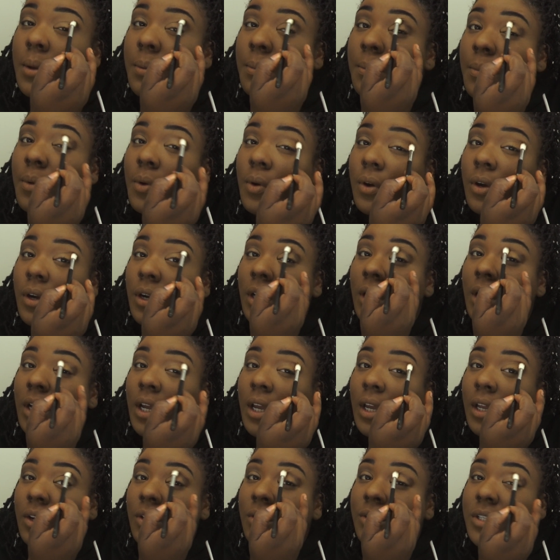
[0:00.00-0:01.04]
more
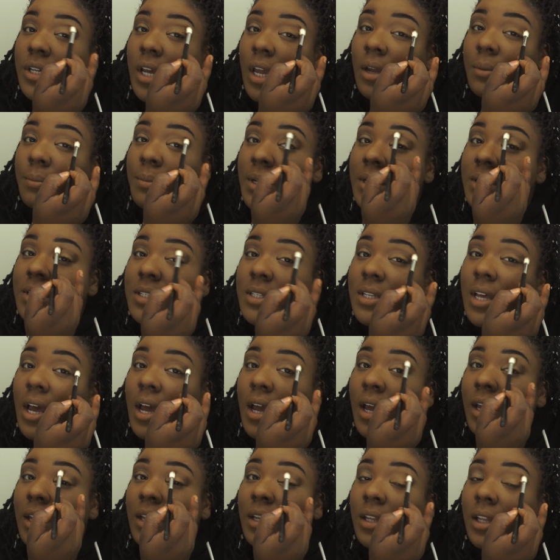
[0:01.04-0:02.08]
entertainment
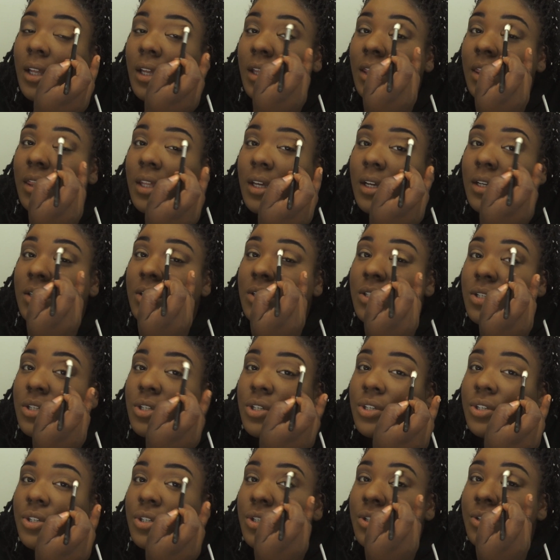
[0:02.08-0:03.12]
side, like things
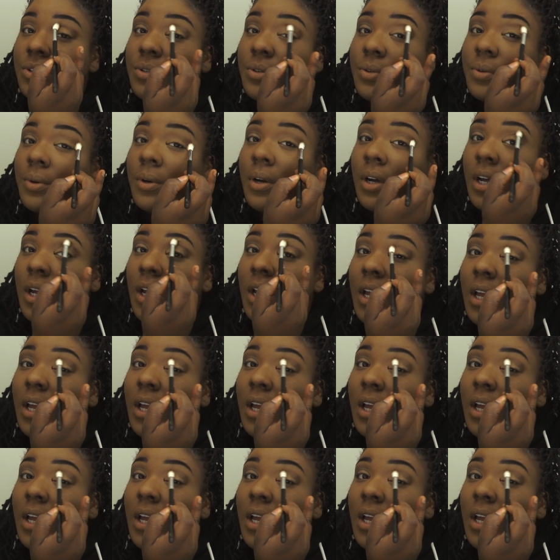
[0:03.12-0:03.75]
to do.